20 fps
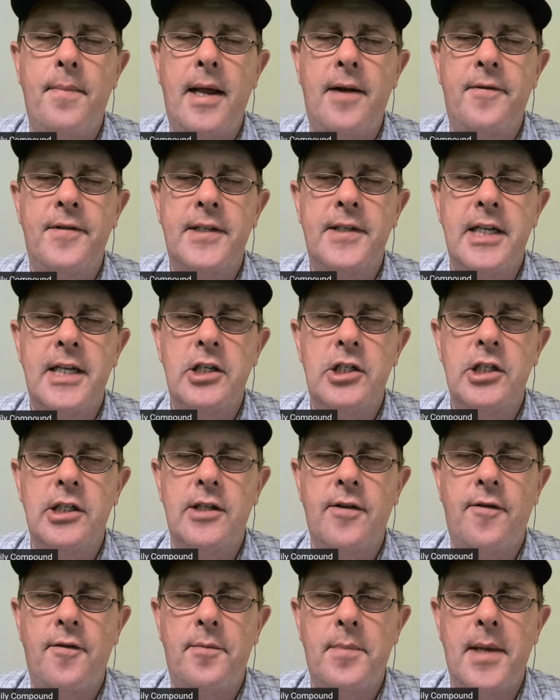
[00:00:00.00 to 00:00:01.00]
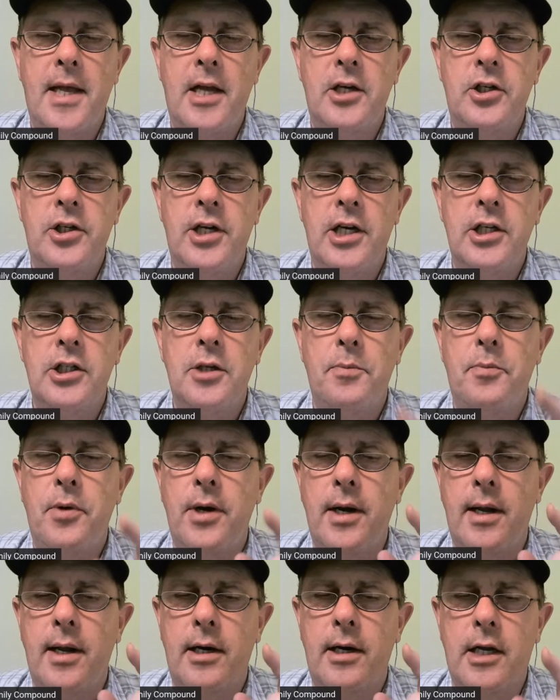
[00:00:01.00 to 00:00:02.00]
Manifestations of Imagination put
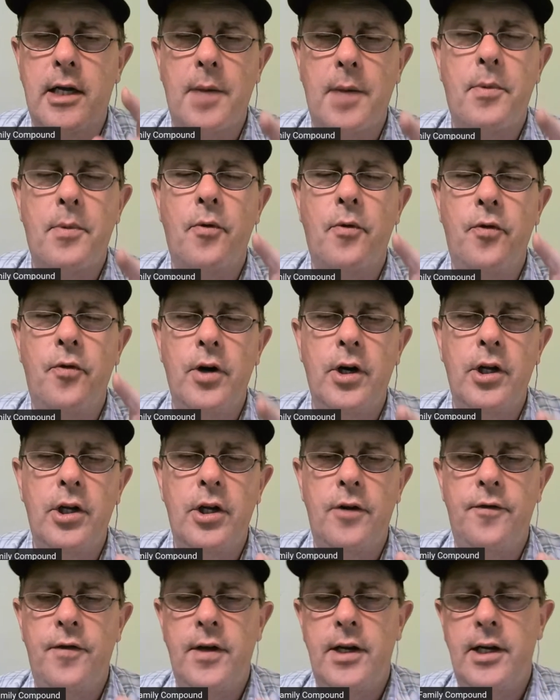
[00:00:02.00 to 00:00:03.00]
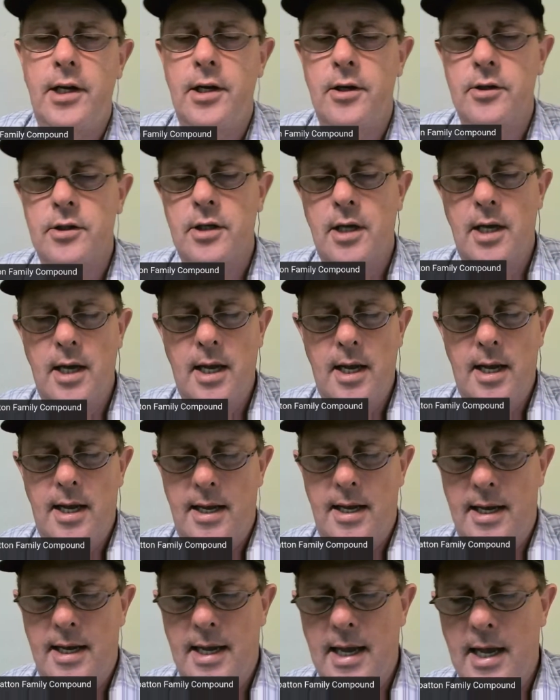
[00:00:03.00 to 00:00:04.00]
out a couple really good videos.
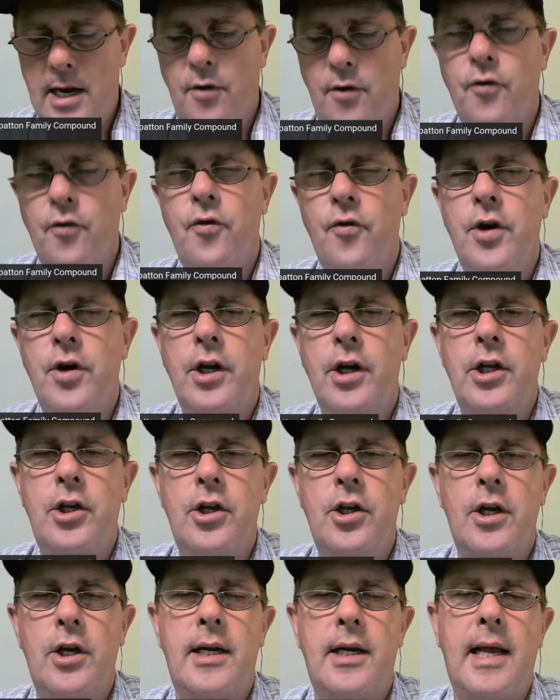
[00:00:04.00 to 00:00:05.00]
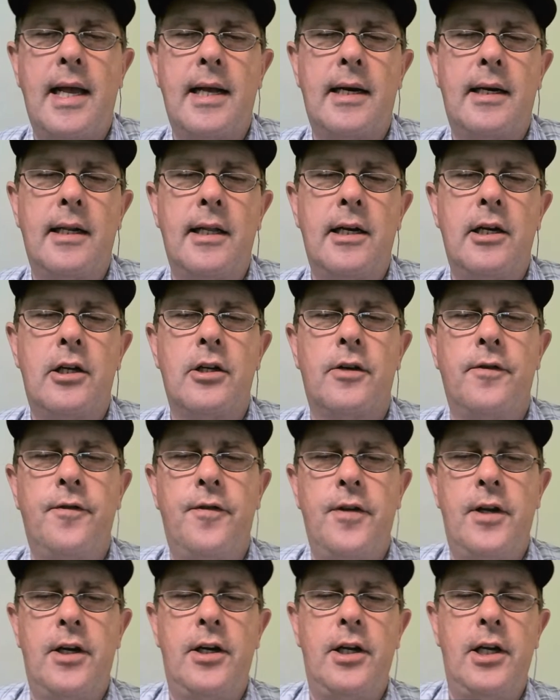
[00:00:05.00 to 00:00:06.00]
He had a really good analytical
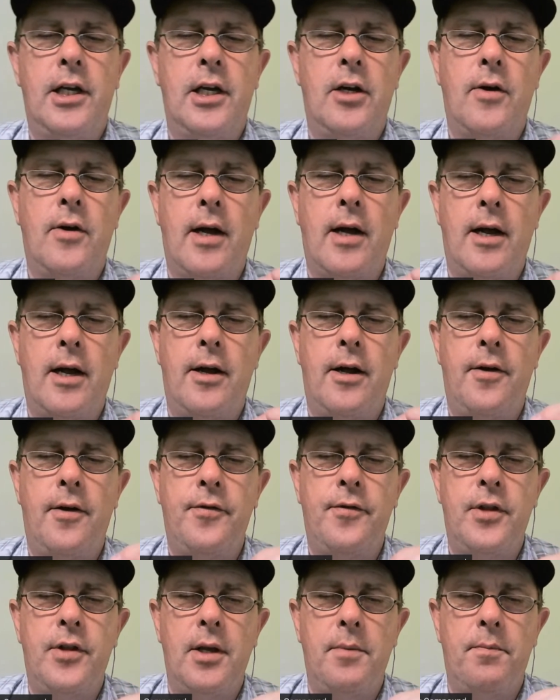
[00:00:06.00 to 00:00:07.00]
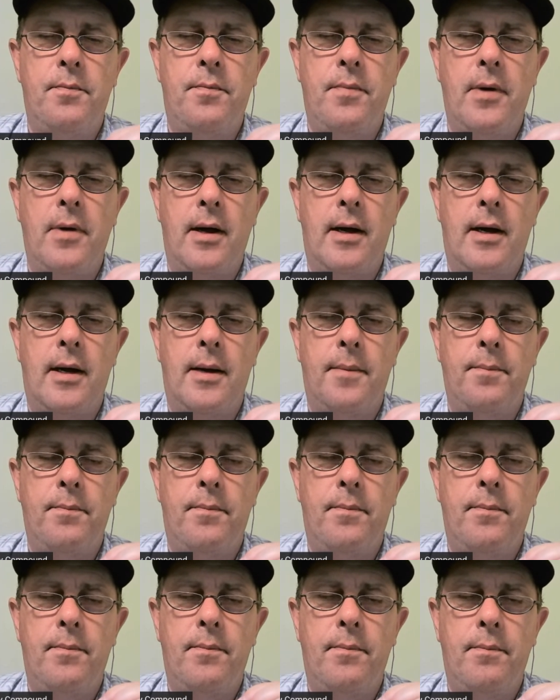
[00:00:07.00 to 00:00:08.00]
video of the
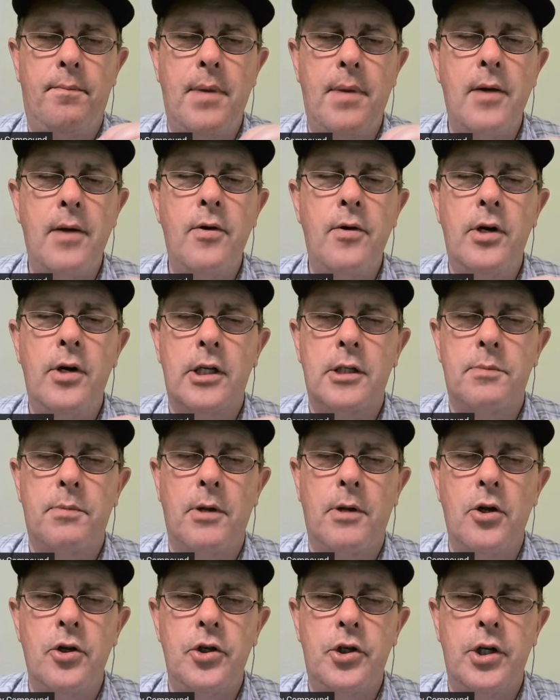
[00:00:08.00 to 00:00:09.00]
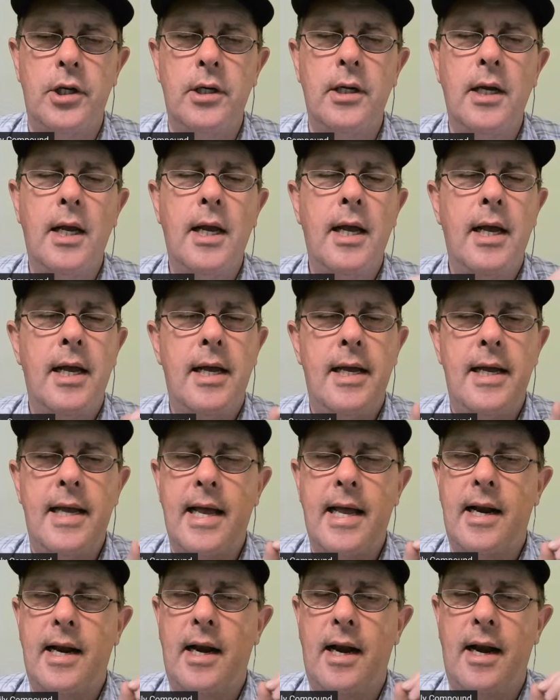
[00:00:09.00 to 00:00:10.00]
Beirut explosion. He
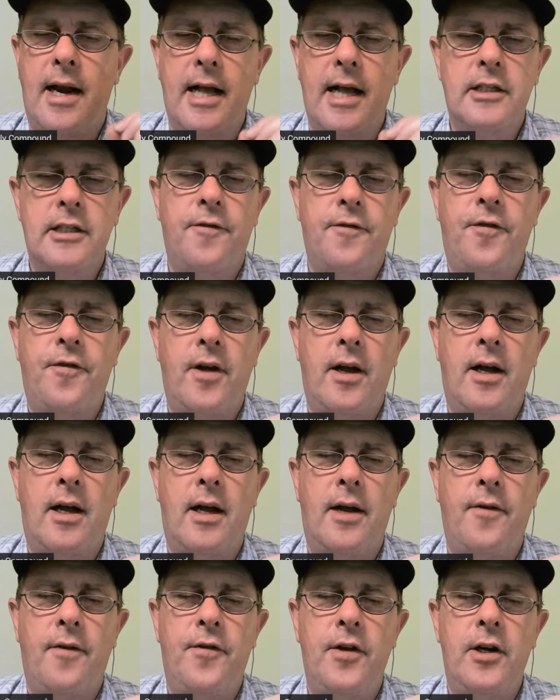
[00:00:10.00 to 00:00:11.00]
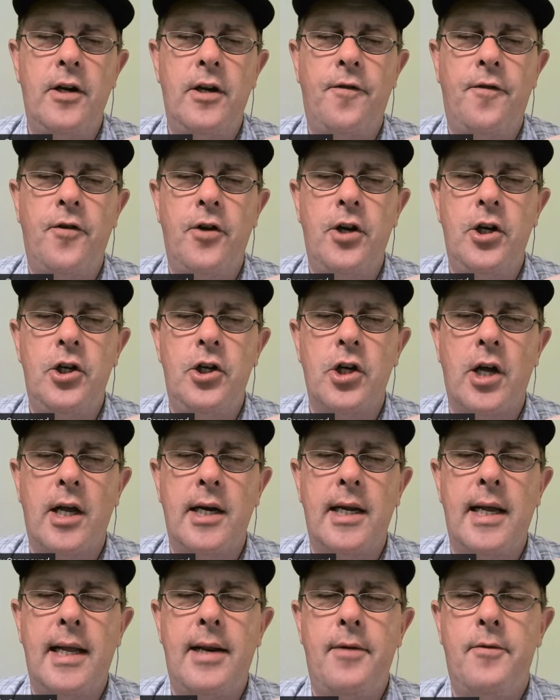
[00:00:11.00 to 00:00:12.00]
had lots of video footage on
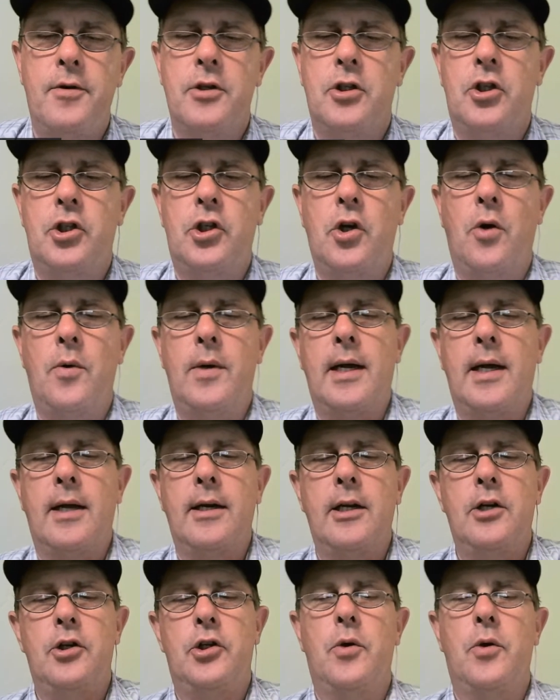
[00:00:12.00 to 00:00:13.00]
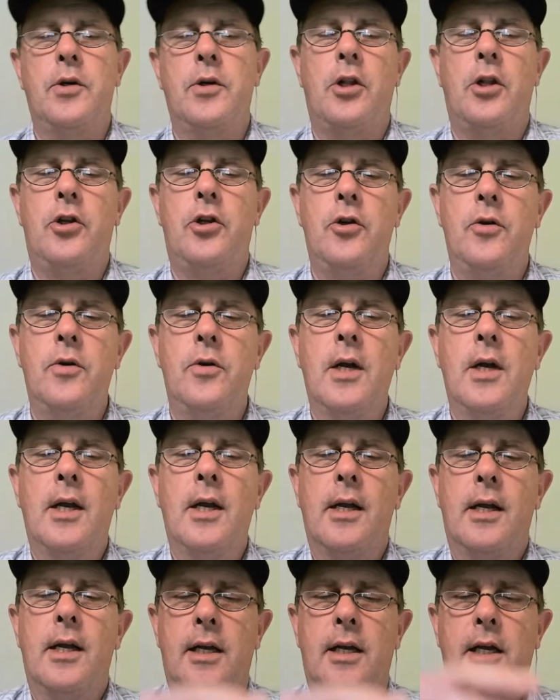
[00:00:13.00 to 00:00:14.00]
it, and he was showing out. He was showing the two
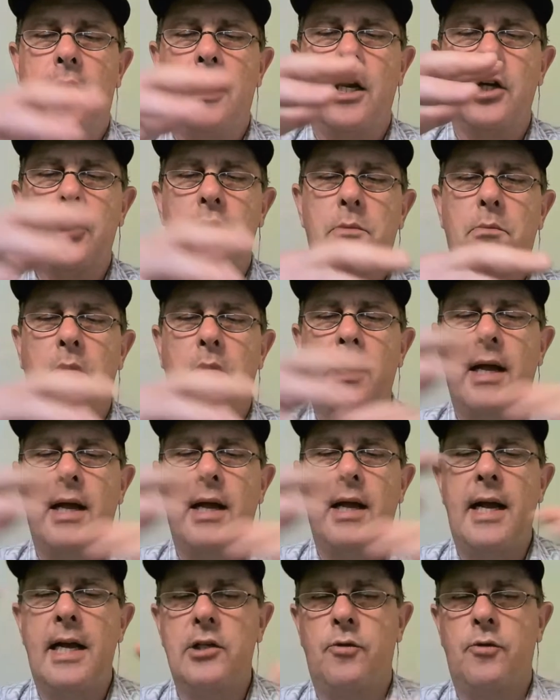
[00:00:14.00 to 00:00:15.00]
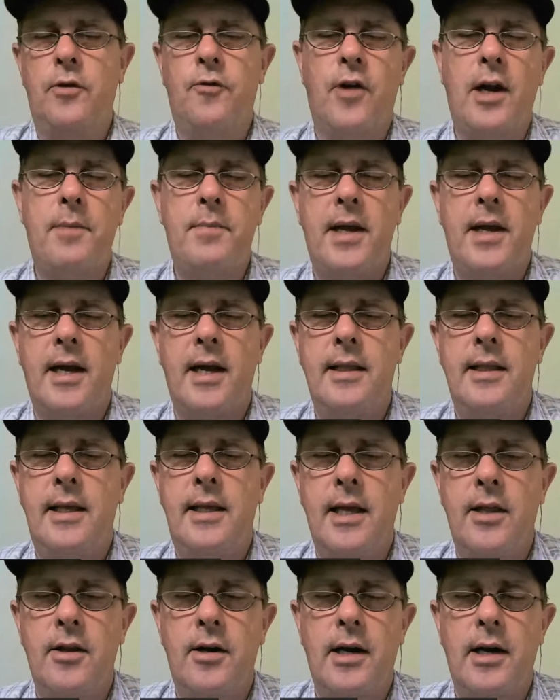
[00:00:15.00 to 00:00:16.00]
concussion blasts, one right behind
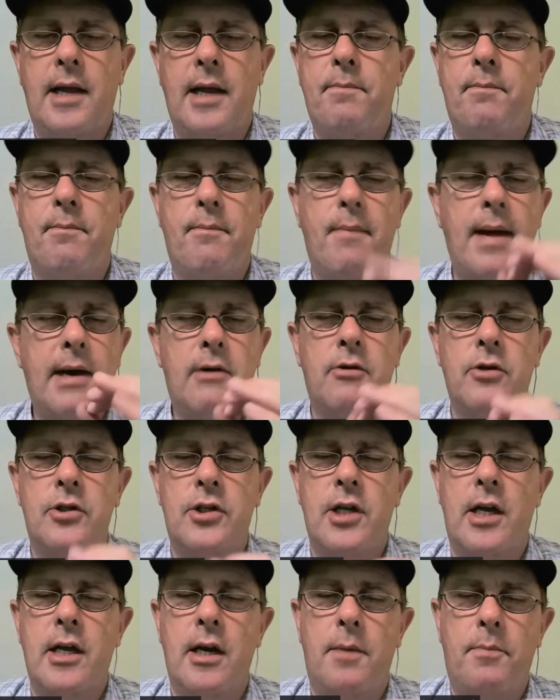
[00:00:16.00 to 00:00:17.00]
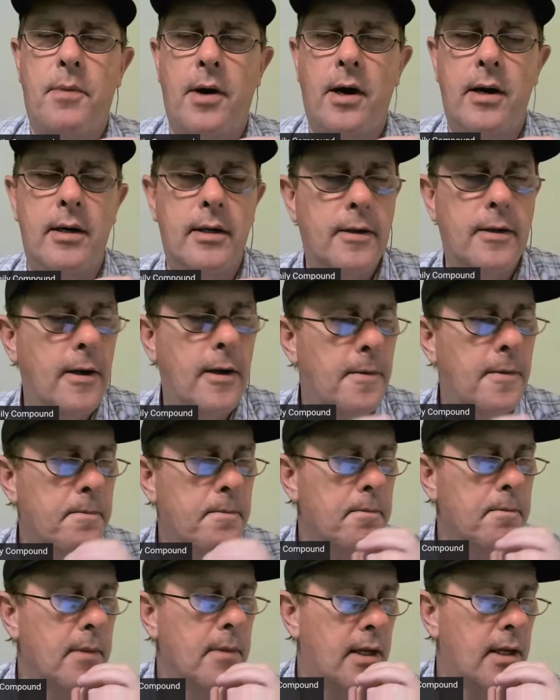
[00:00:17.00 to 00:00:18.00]
the other, like microsecond apart.
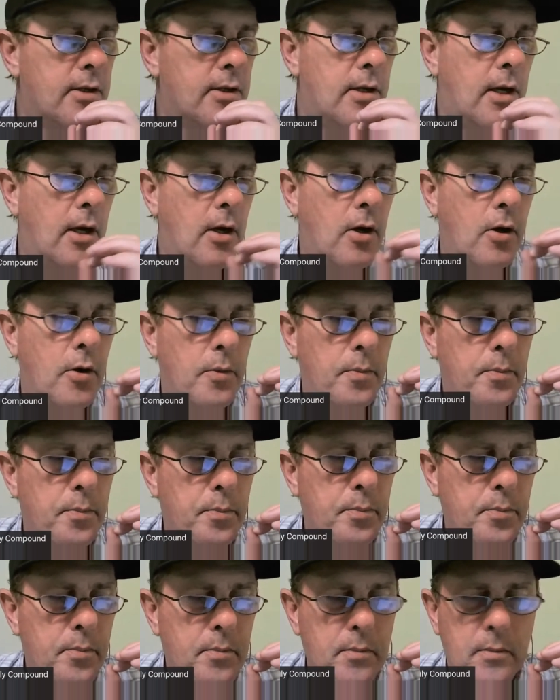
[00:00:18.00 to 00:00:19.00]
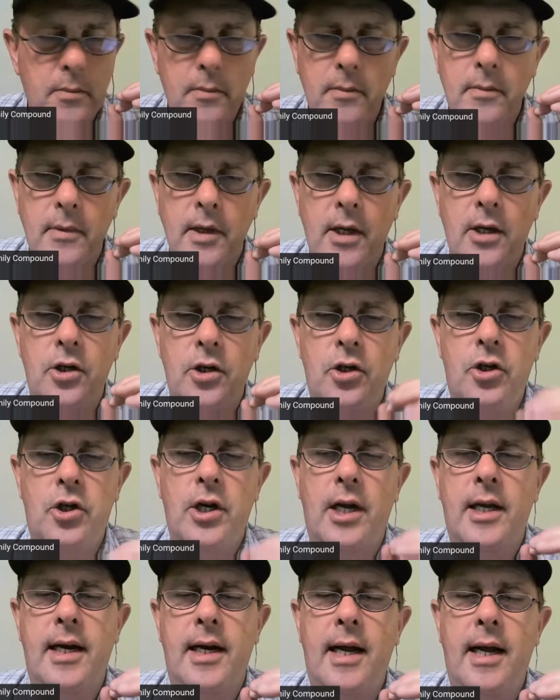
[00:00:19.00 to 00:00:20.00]
So
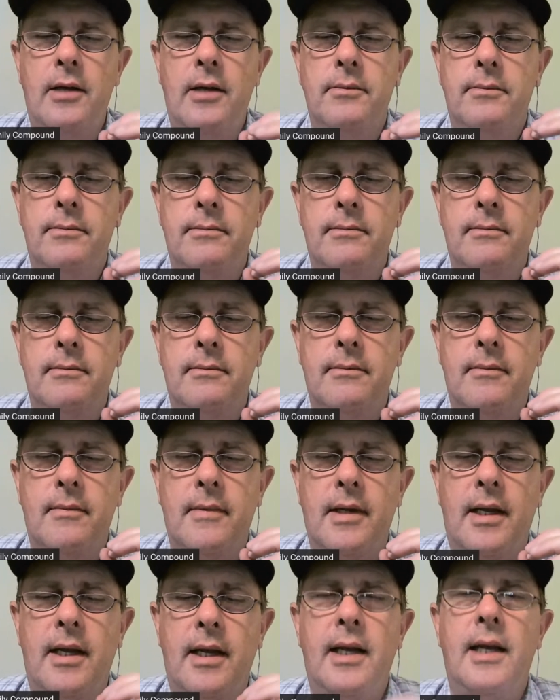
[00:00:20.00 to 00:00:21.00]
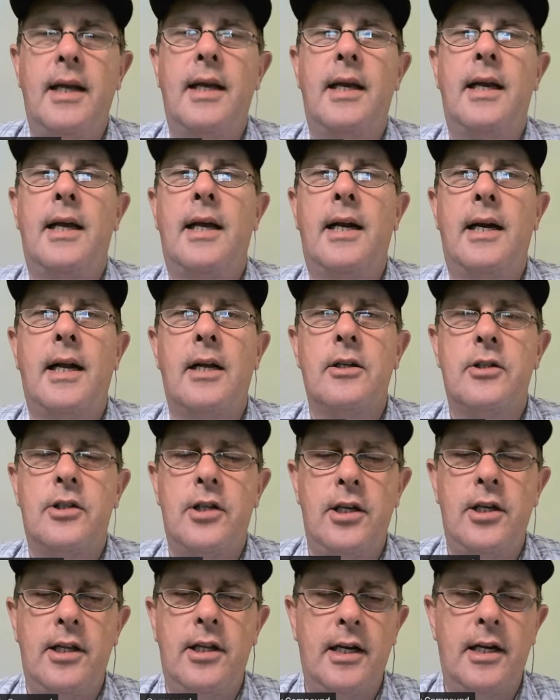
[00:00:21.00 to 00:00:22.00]
check it out, and I'll see you
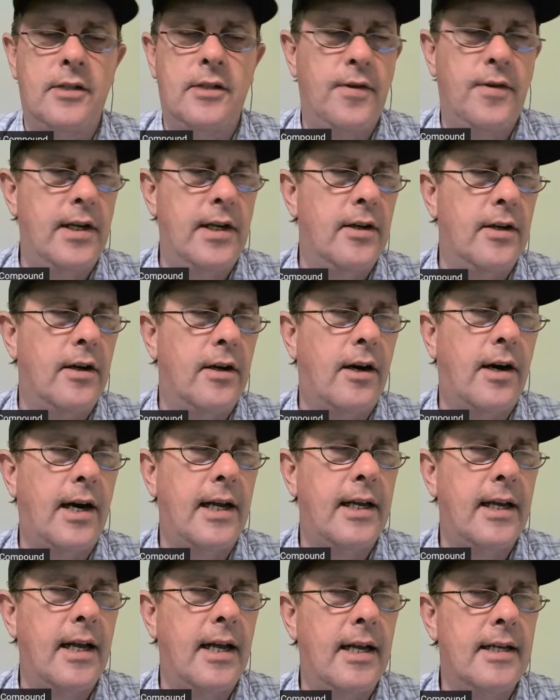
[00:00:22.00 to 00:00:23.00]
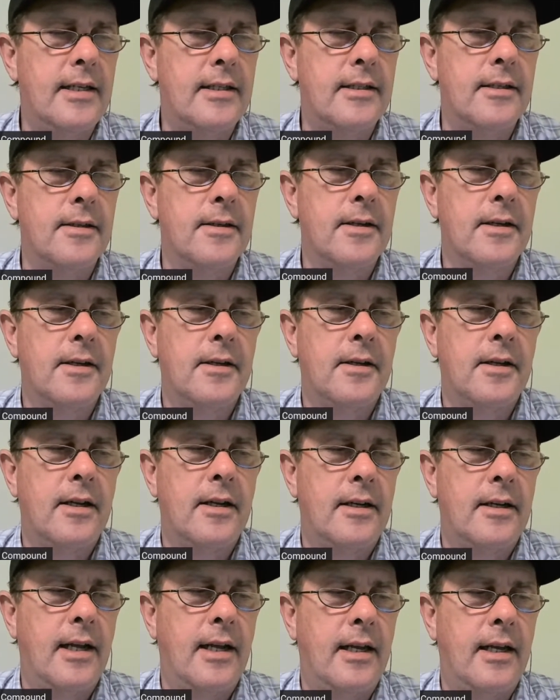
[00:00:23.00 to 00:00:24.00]
in the next video. All right, guys,
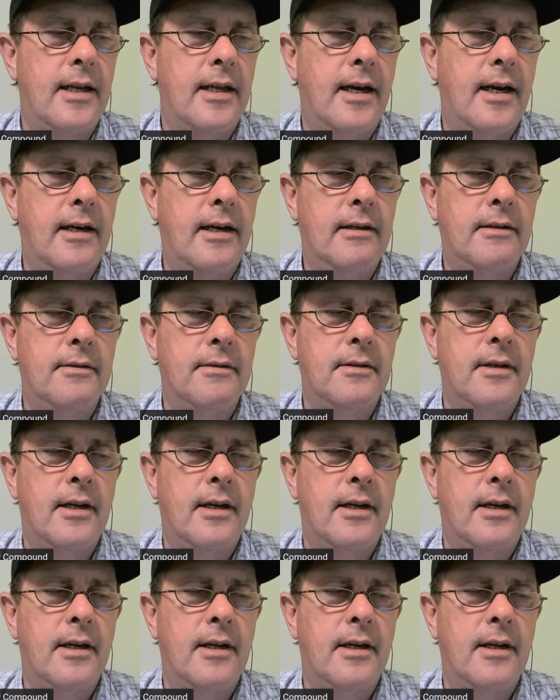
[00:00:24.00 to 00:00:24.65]
take care.